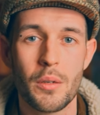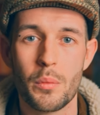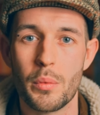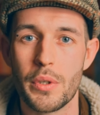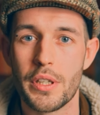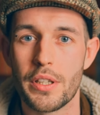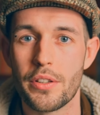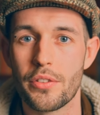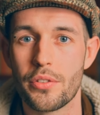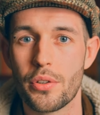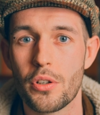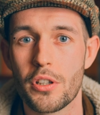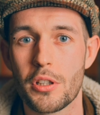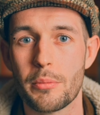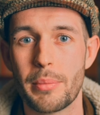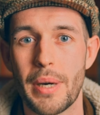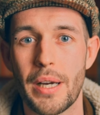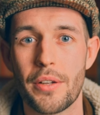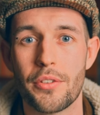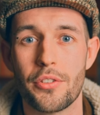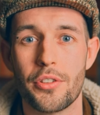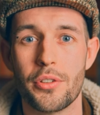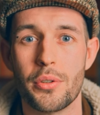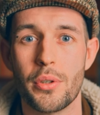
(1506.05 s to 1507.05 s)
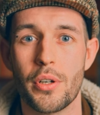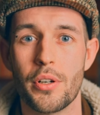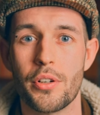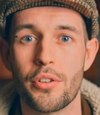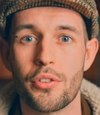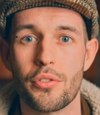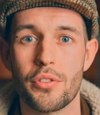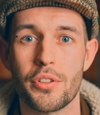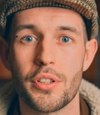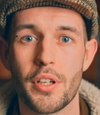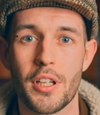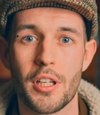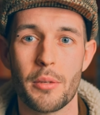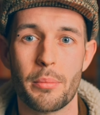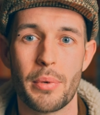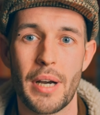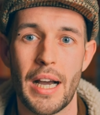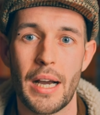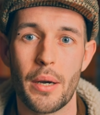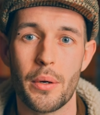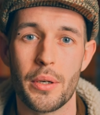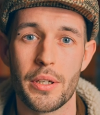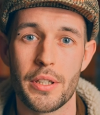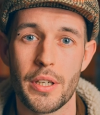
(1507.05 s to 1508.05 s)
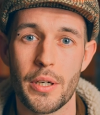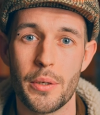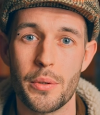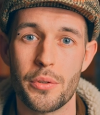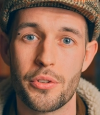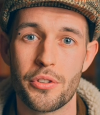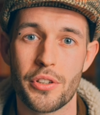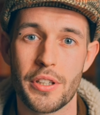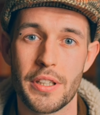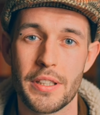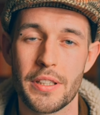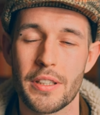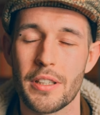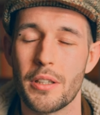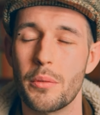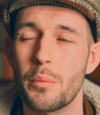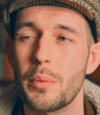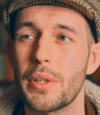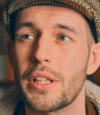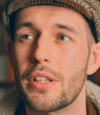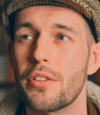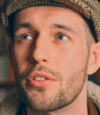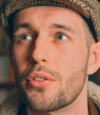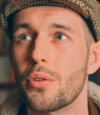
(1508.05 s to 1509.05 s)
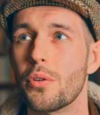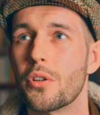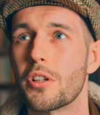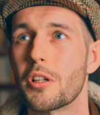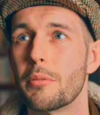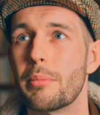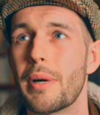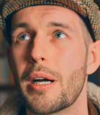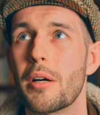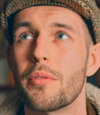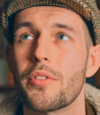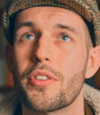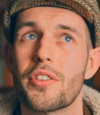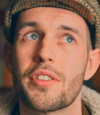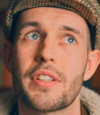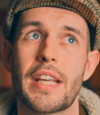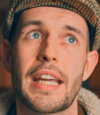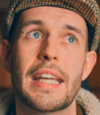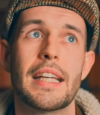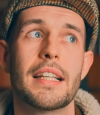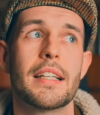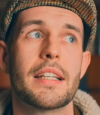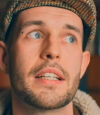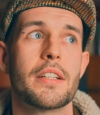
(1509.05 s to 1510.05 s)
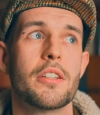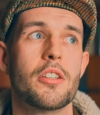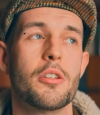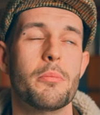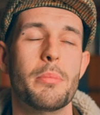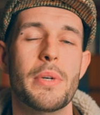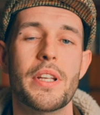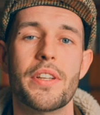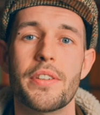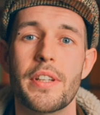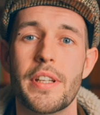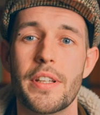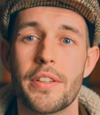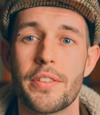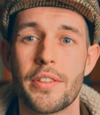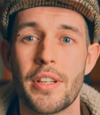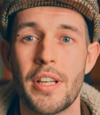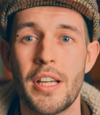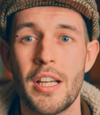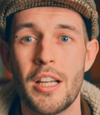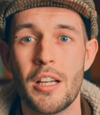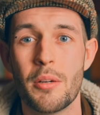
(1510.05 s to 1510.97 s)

We can talk about $200 per hour coaching and we can talk about scaling your business.